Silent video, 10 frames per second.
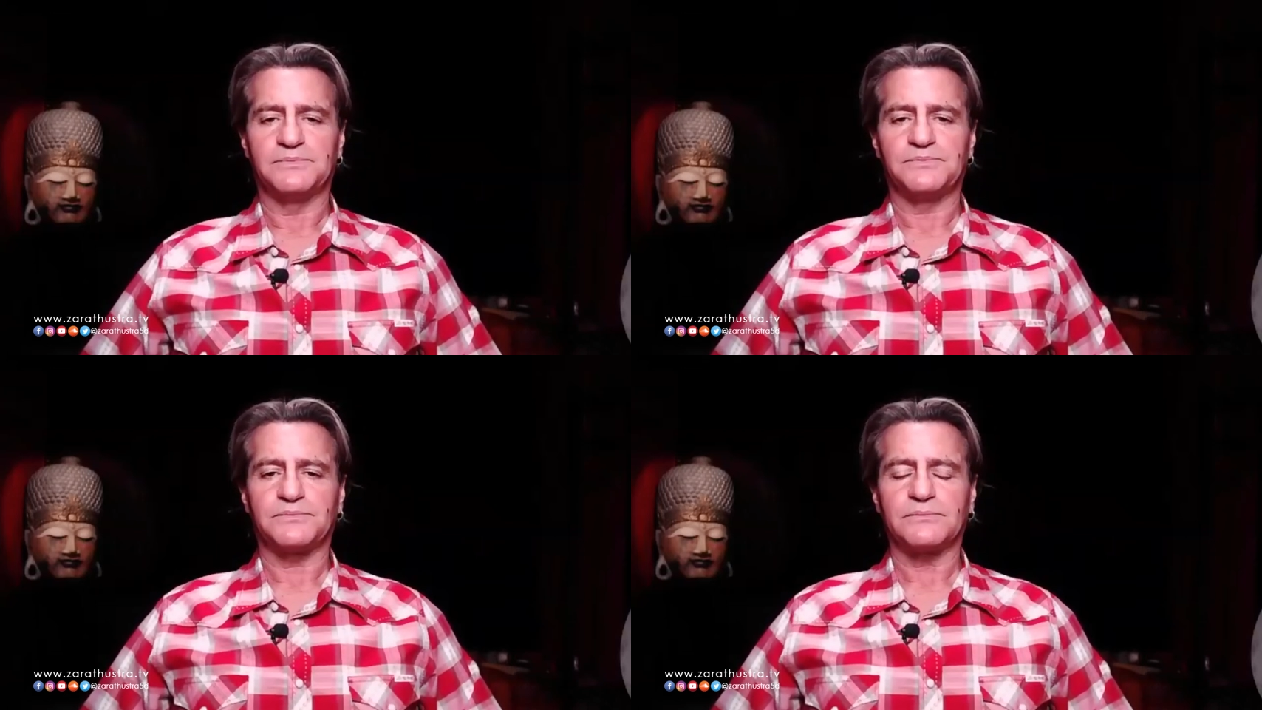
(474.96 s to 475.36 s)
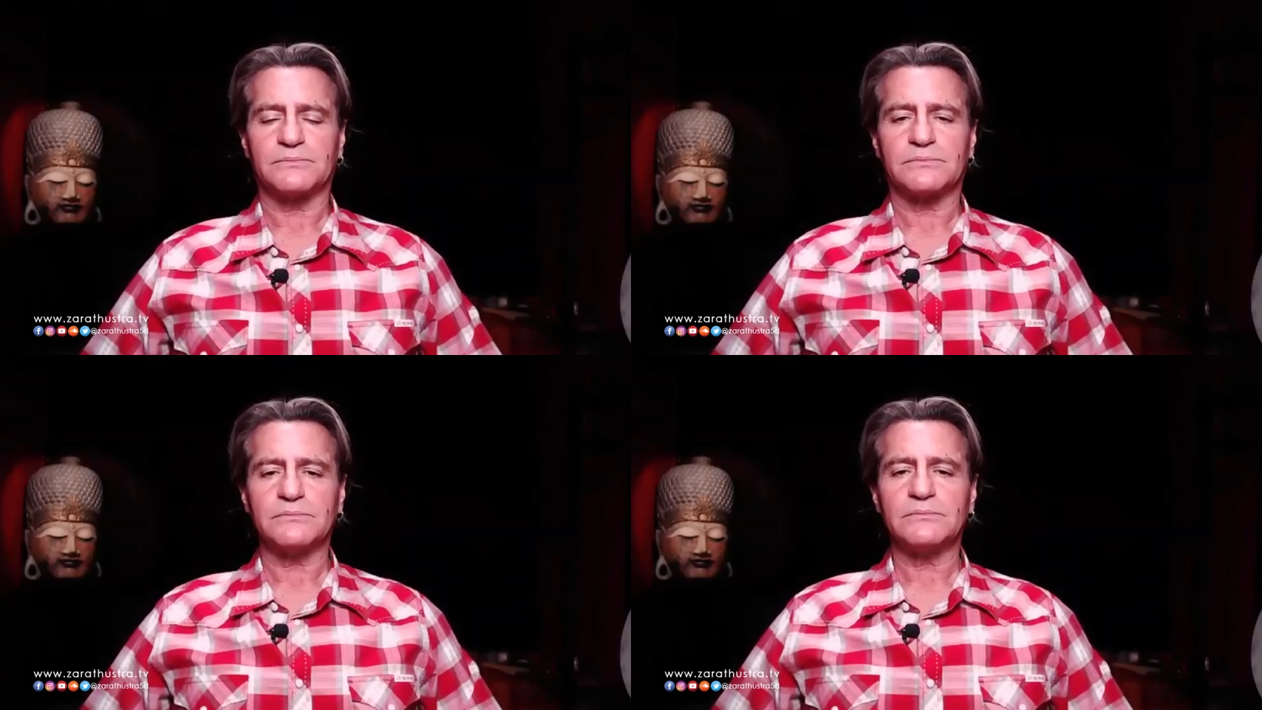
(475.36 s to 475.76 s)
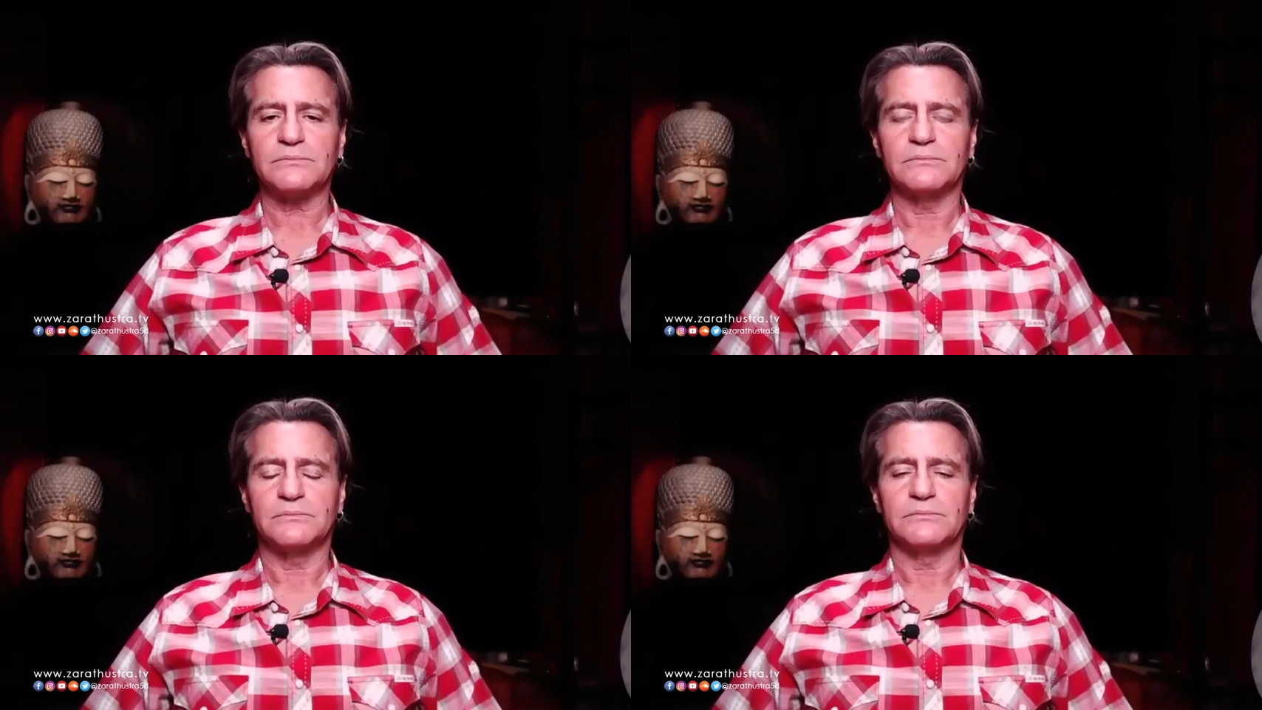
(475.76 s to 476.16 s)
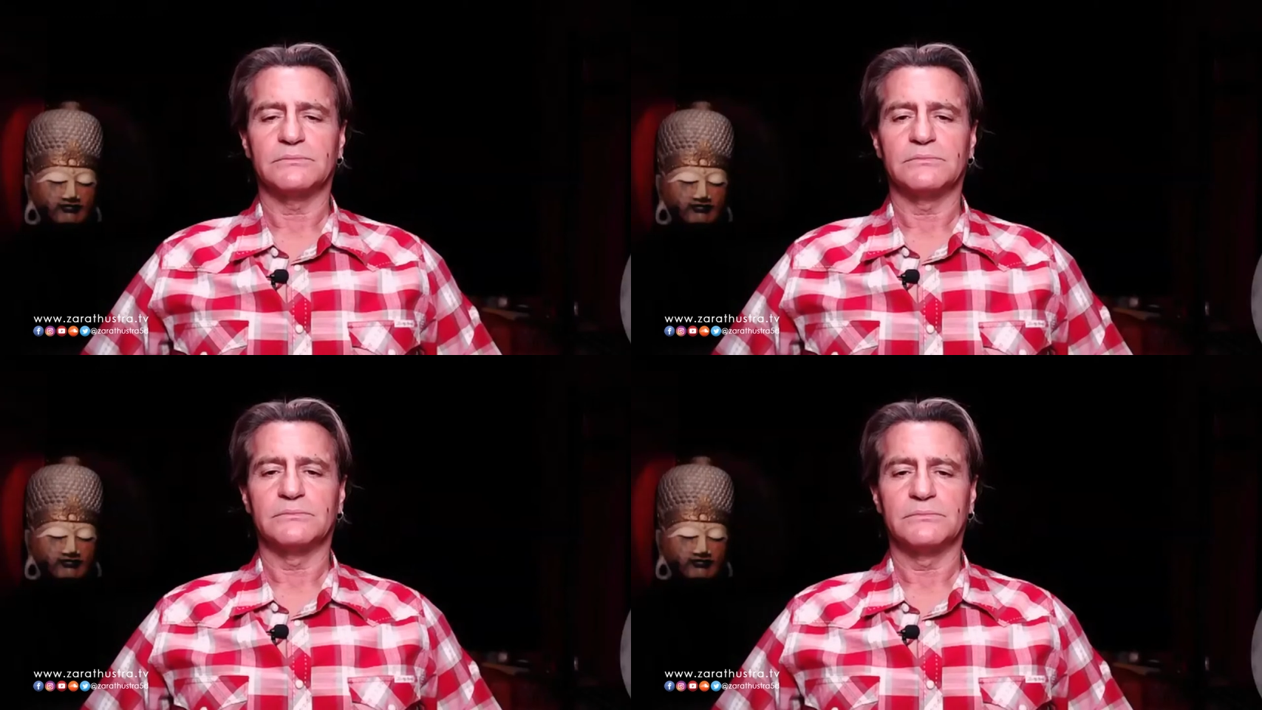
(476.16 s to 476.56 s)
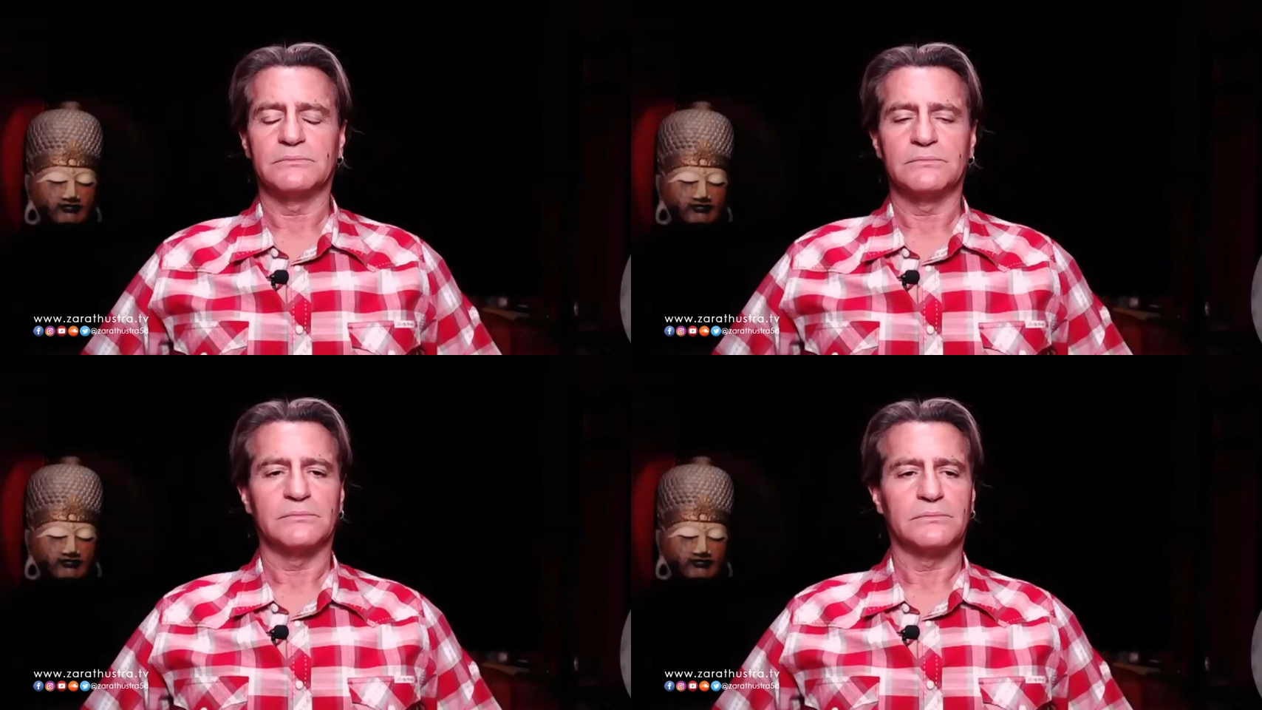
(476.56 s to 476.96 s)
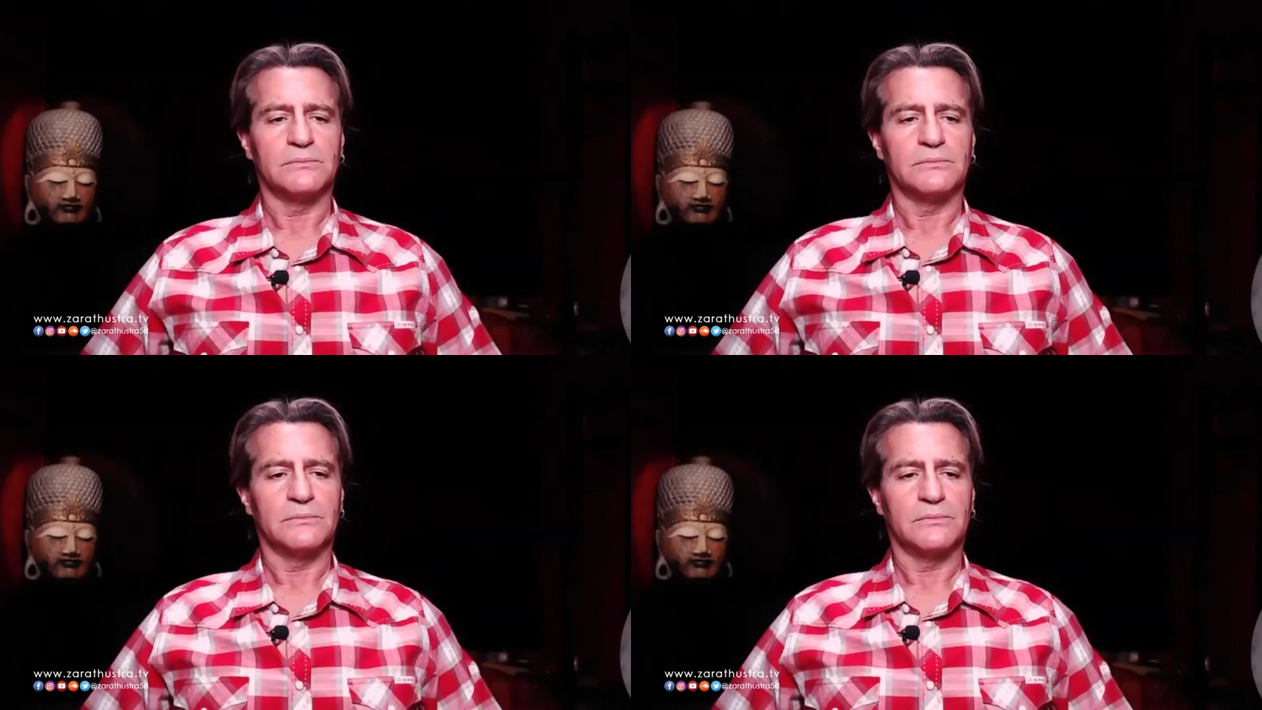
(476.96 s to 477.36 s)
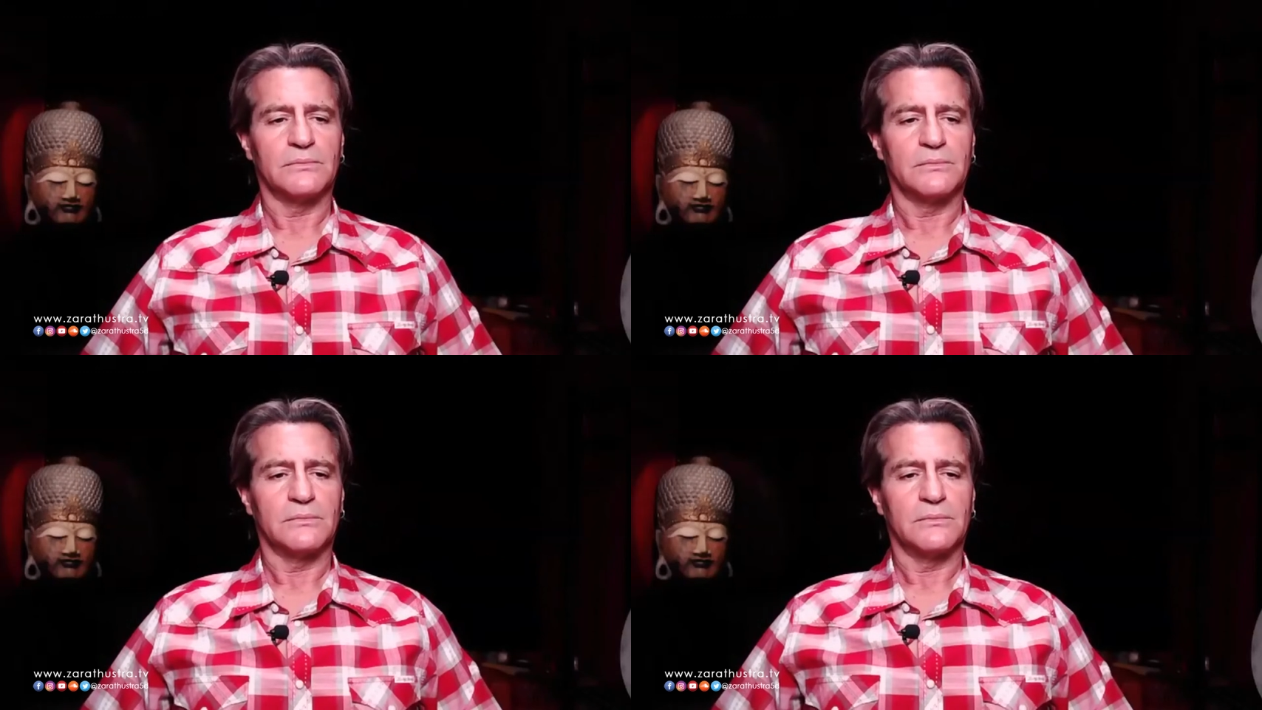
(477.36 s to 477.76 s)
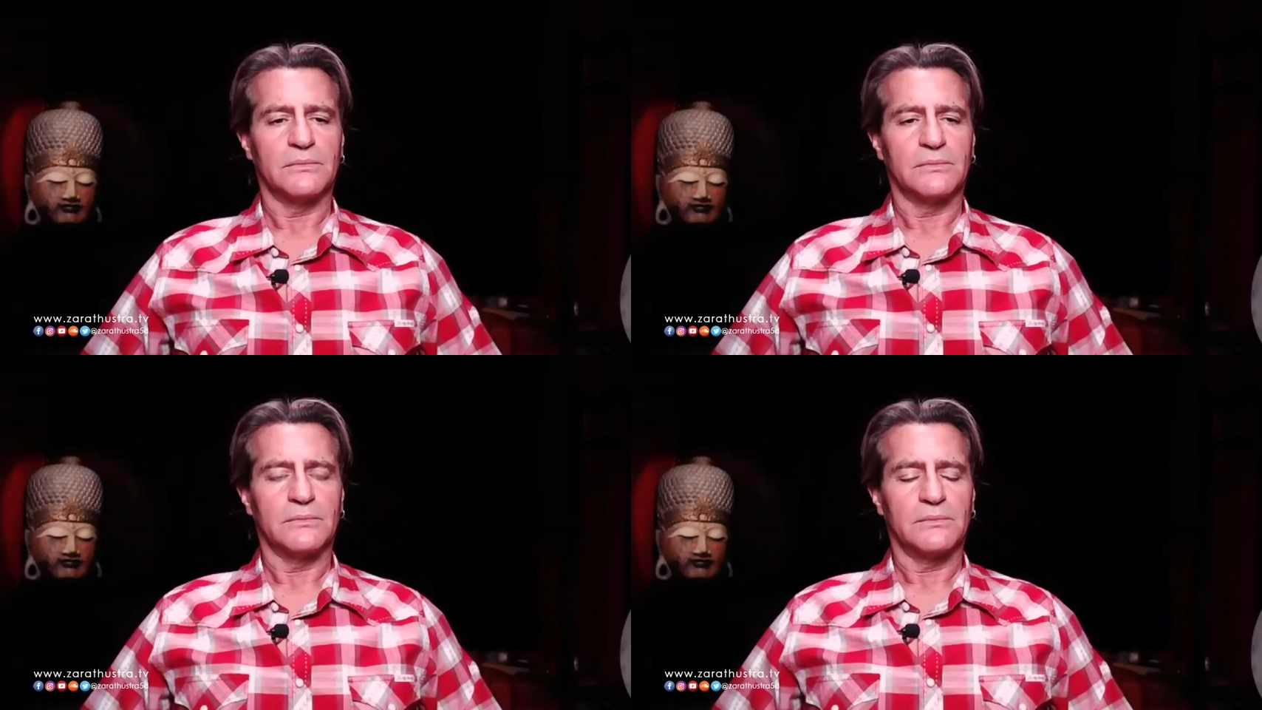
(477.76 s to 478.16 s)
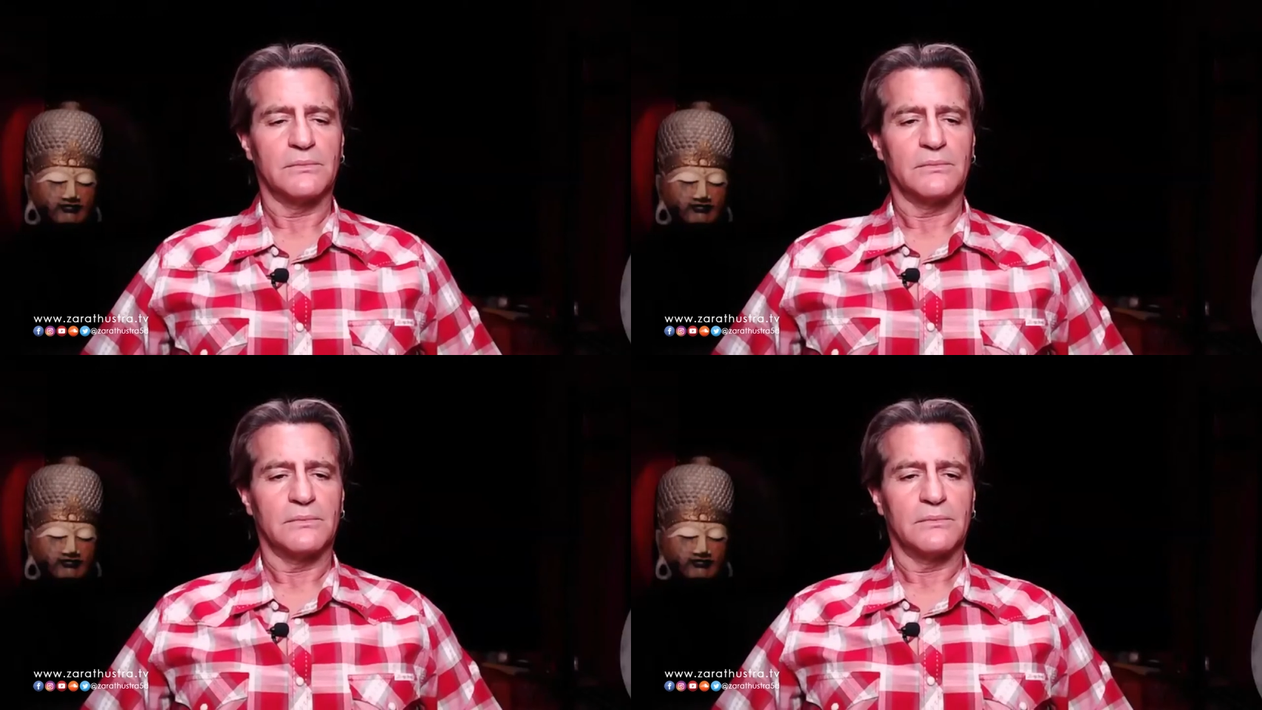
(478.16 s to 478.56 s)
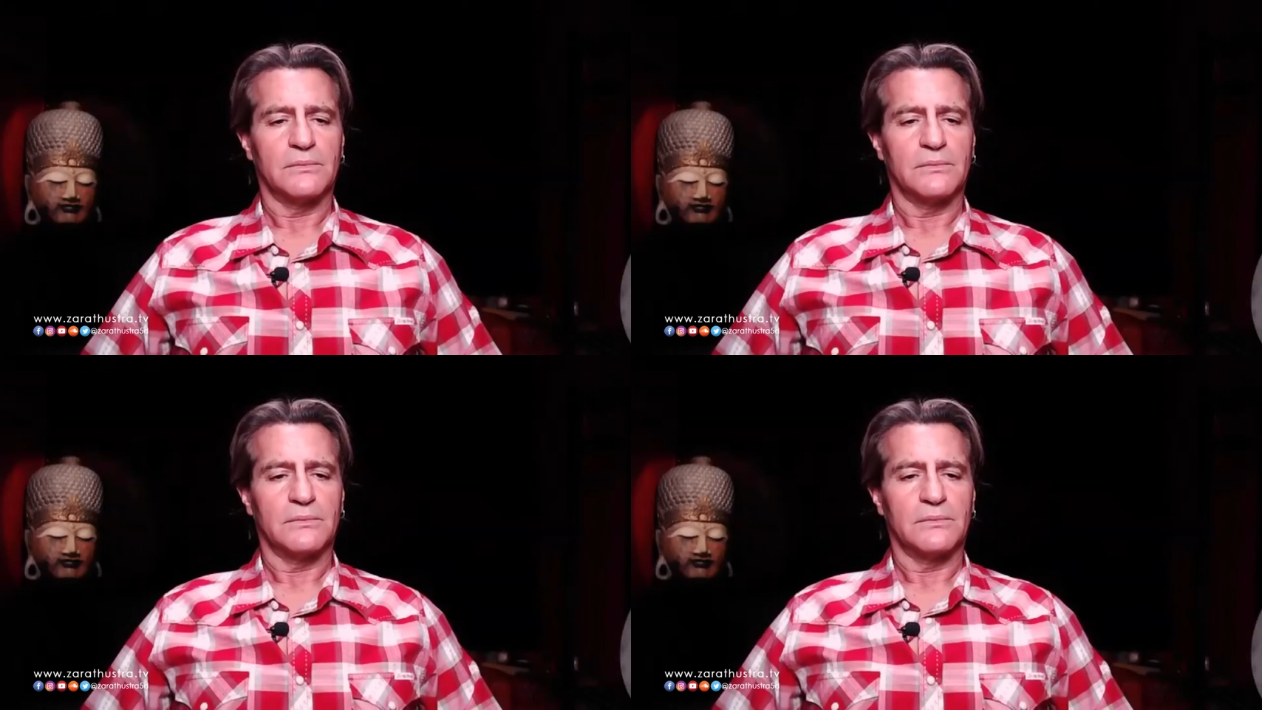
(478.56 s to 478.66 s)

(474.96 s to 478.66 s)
(no one is talking)